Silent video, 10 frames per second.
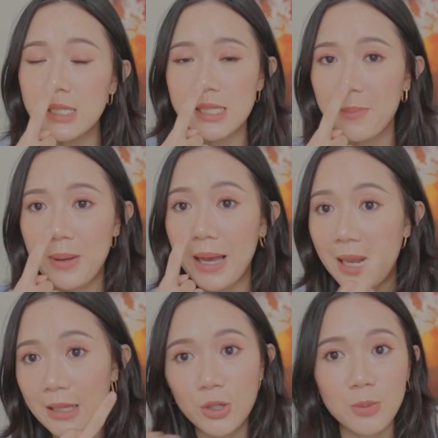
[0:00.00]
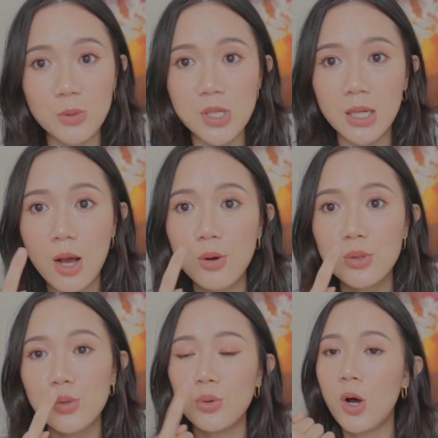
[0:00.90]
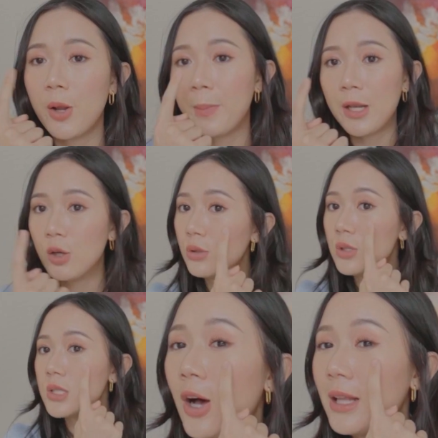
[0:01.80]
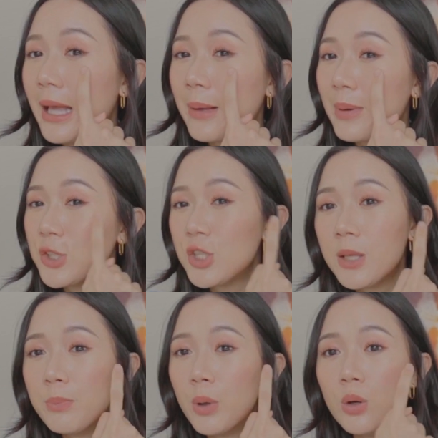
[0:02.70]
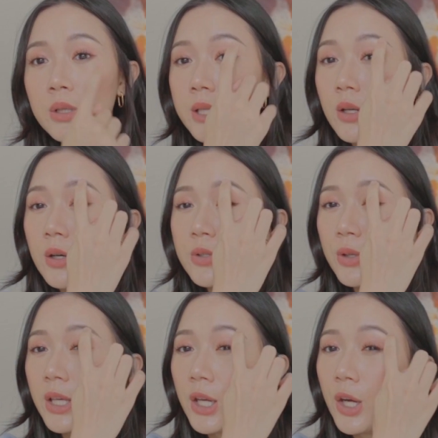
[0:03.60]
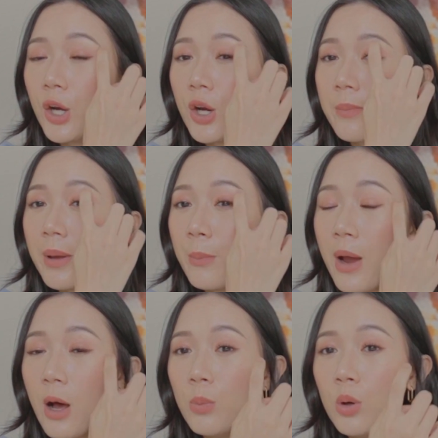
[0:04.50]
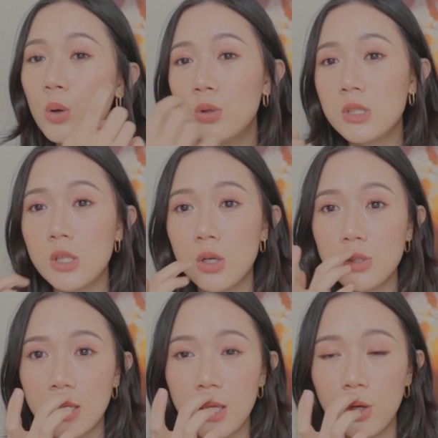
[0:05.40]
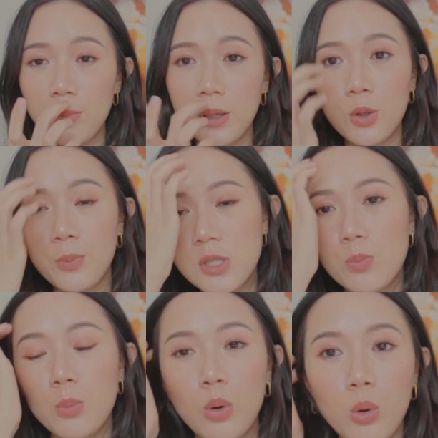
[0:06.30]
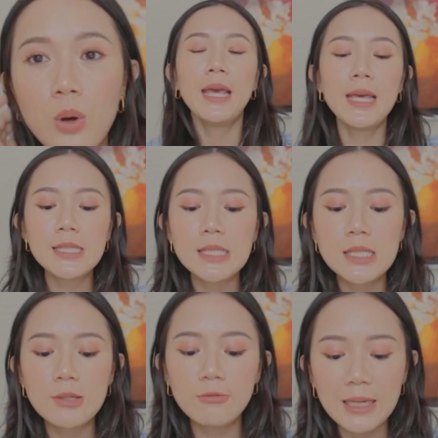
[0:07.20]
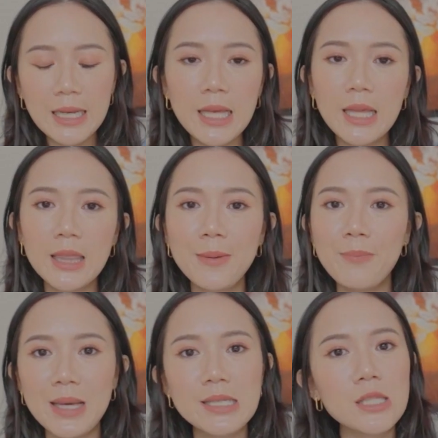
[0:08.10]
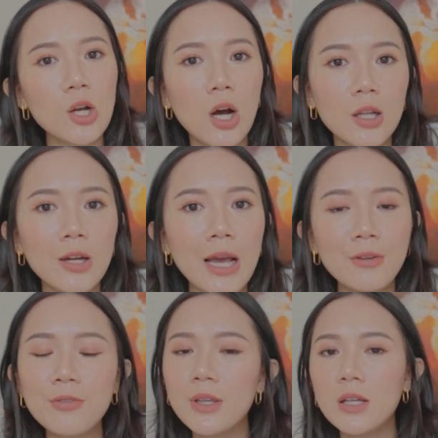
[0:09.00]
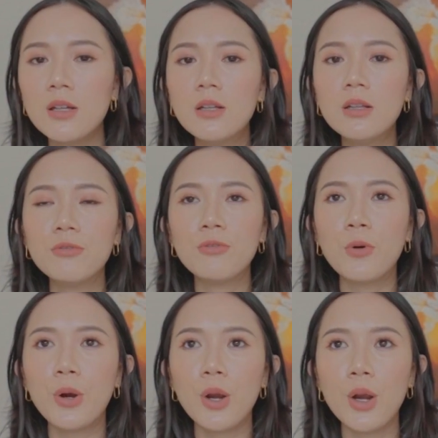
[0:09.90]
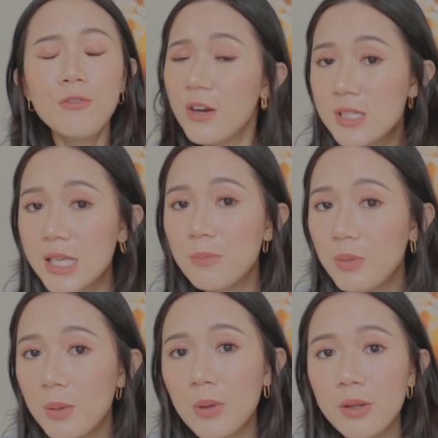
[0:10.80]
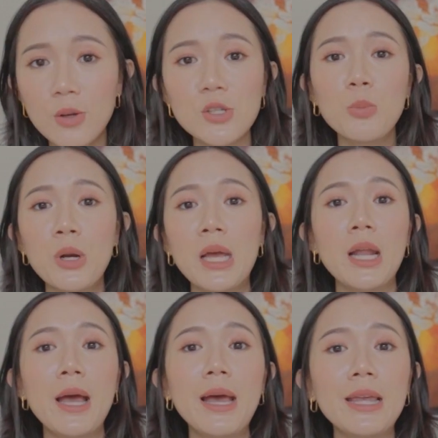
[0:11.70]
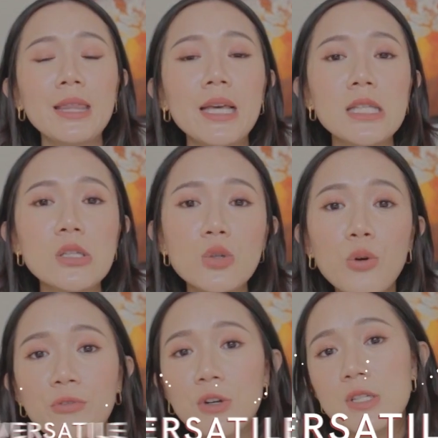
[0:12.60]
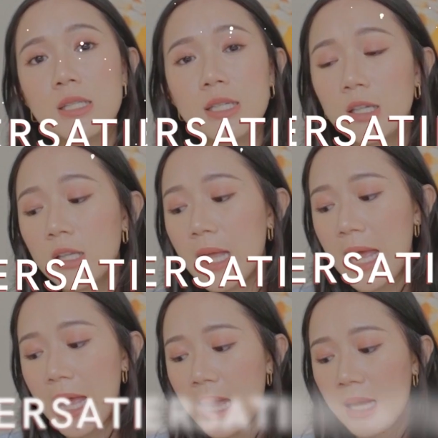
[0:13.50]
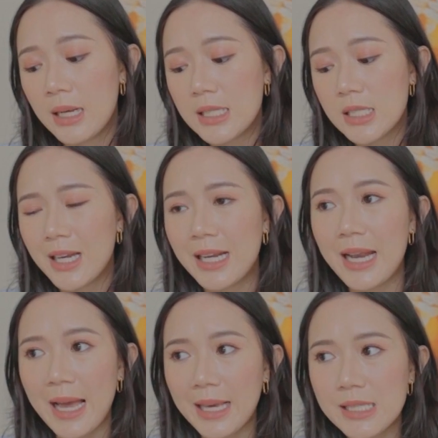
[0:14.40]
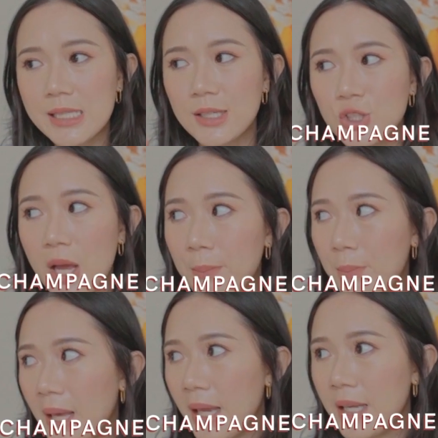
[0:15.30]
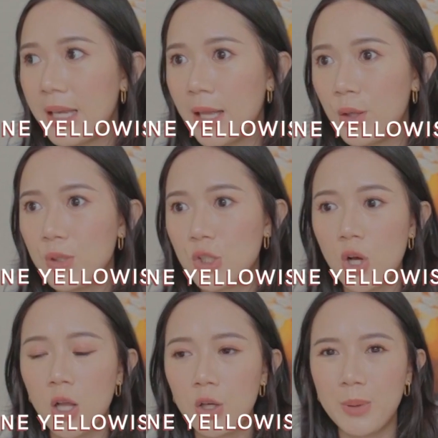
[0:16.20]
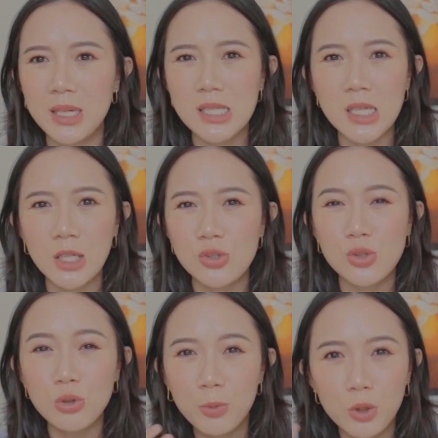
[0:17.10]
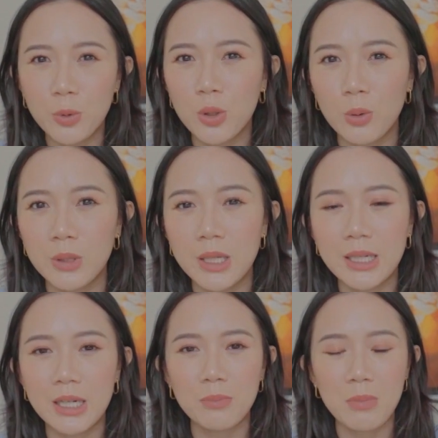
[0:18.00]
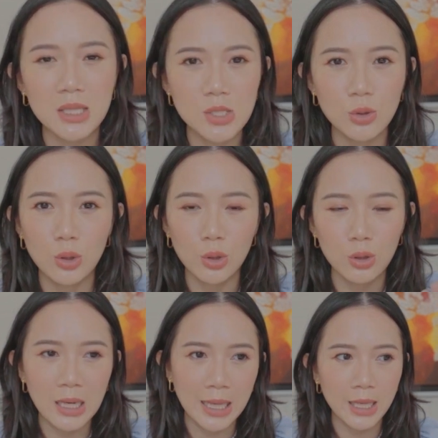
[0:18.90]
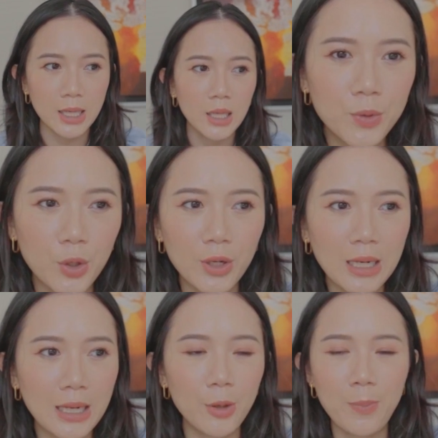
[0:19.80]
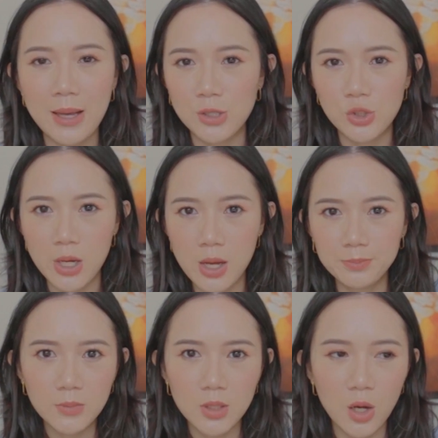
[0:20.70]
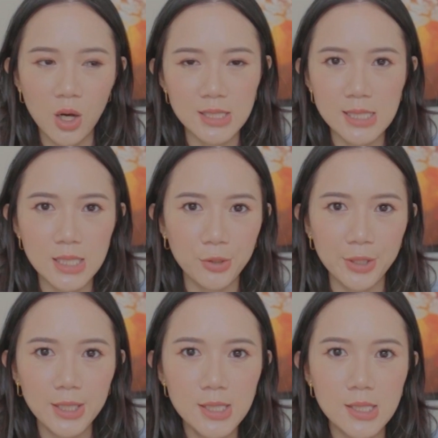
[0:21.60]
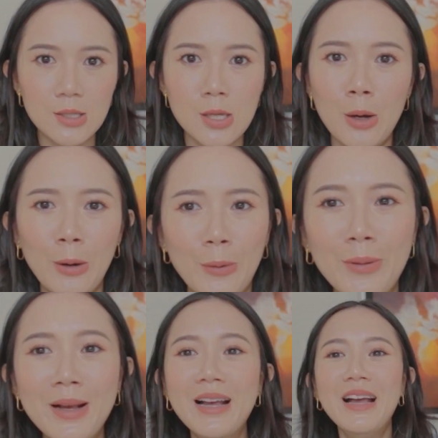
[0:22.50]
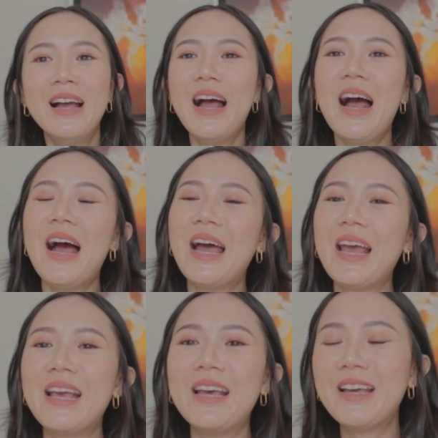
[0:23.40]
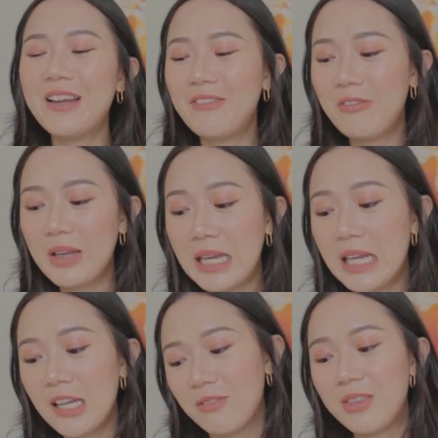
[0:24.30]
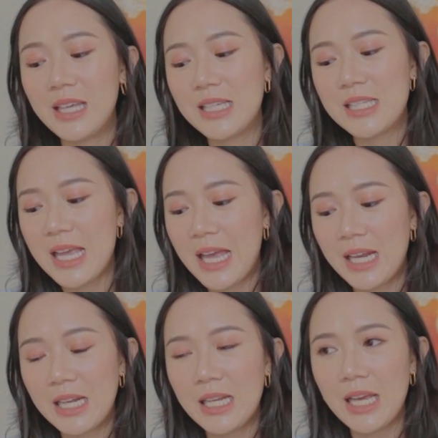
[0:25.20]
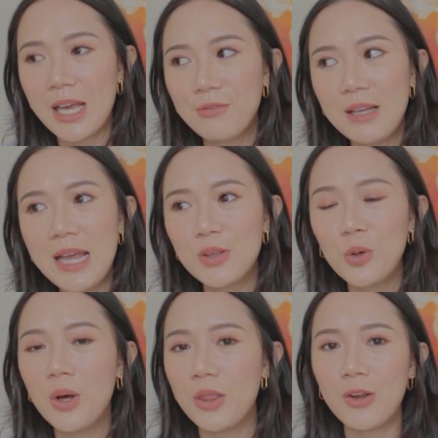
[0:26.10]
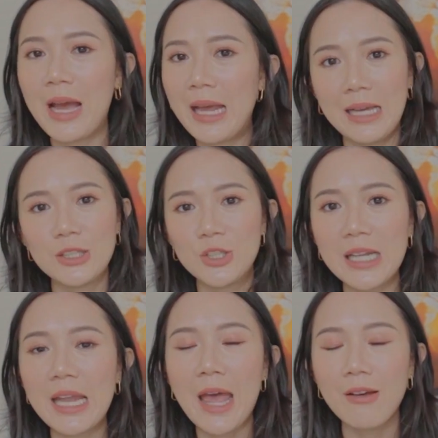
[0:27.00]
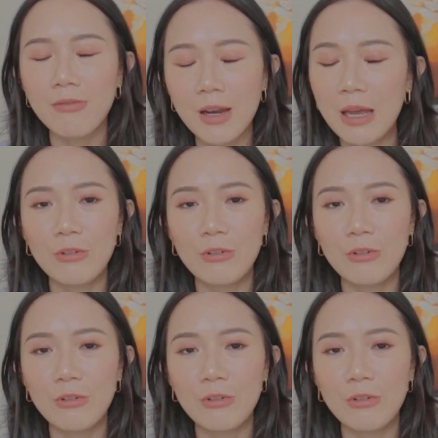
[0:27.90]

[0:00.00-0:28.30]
the same highlighter I'm using now. So on my nose, on like my cheekbones, and also here on my brow bones, also here on my Cupid's bow. It's really the best color, I feel, for fair-skinned people and also morena. I think it's so versatile and it's got a nice champagne yellowish color, but it's not super-duper golden that it makes you look like you're Cleopatra on steroids. So I really love this and I feel like no other highlighter can ever